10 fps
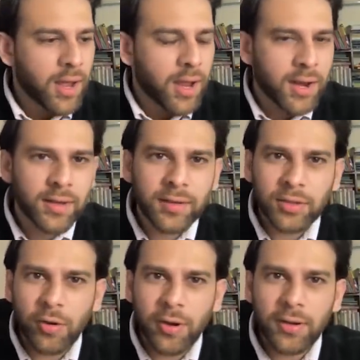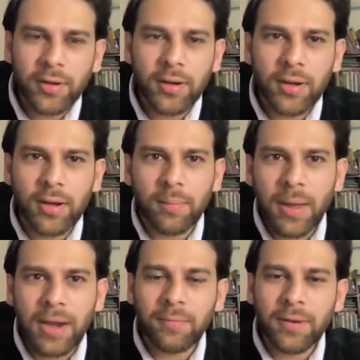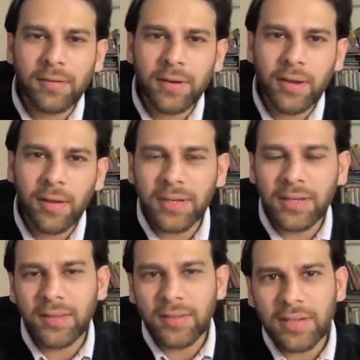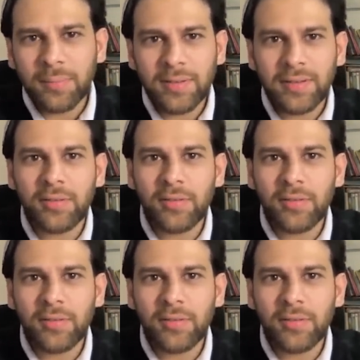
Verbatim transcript: uh, that the joint uh, parliamentary committee, the JPC,